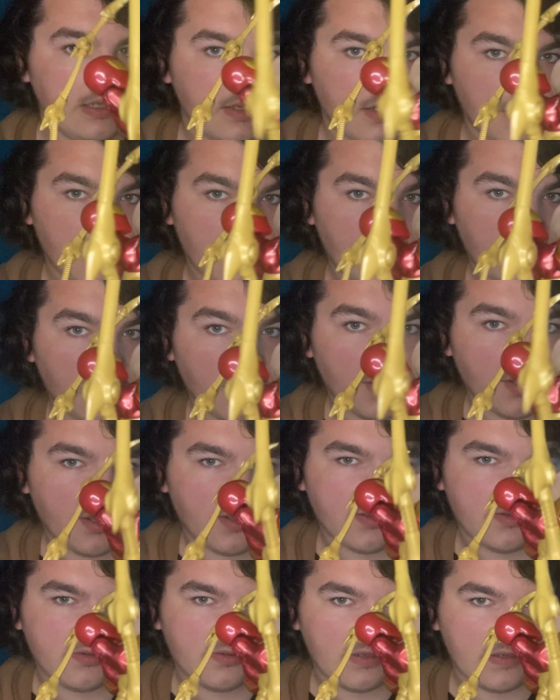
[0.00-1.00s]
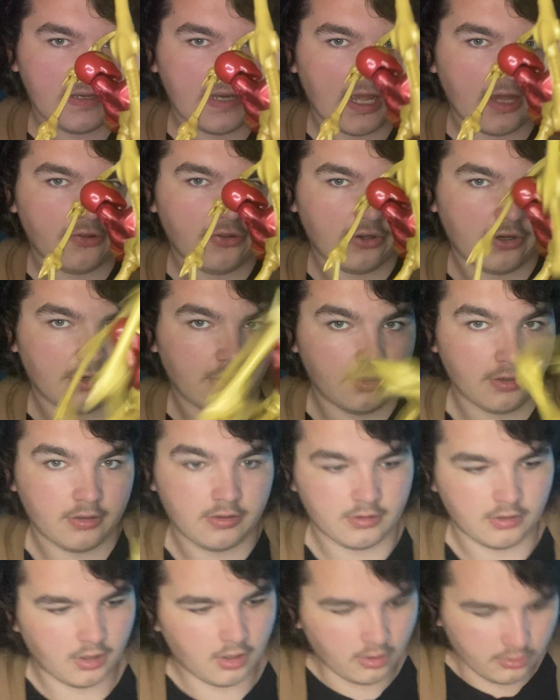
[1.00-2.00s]
Now they're
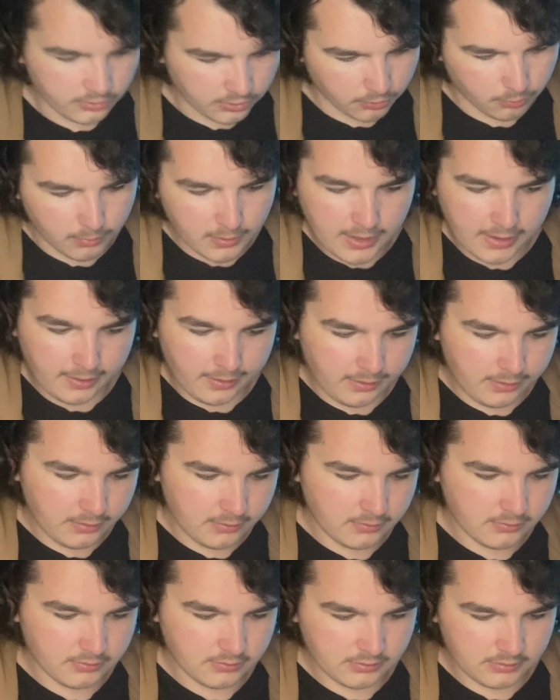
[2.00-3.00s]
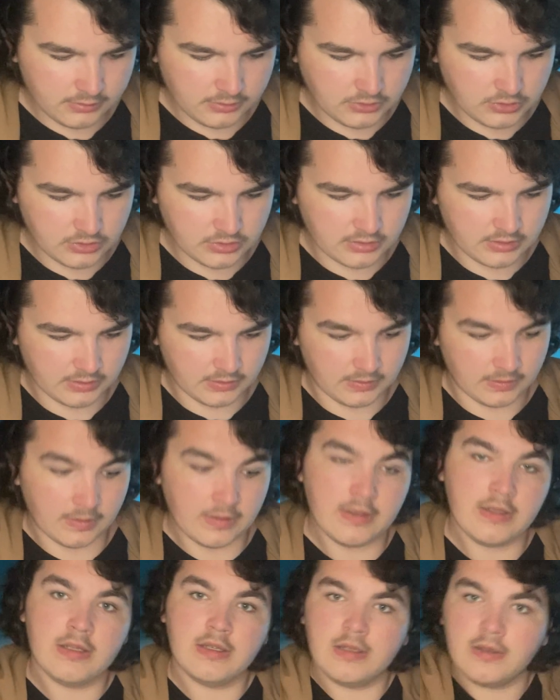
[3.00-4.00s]
all the way. Just gonna
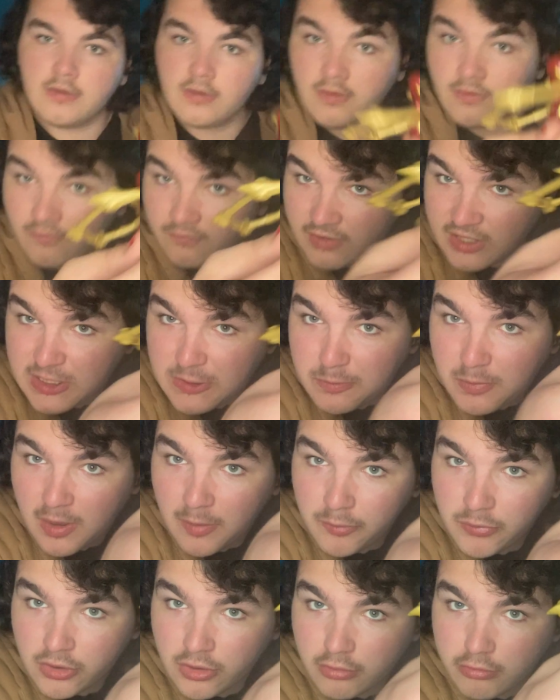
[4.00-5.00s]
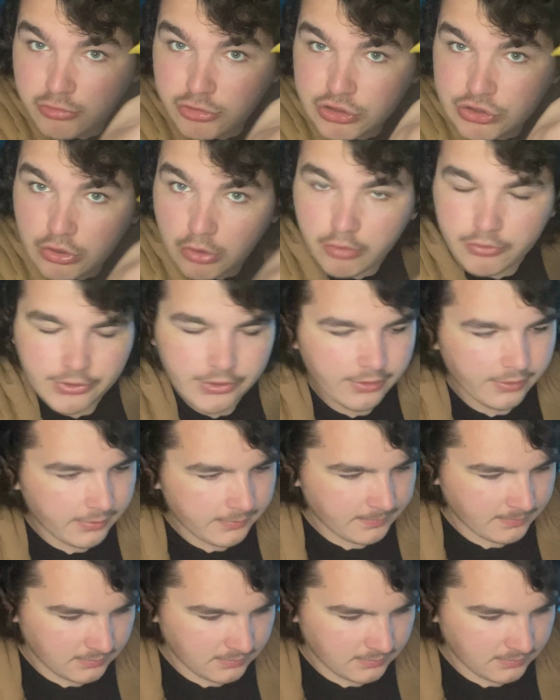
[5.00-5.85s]
fist bump your own shoulder.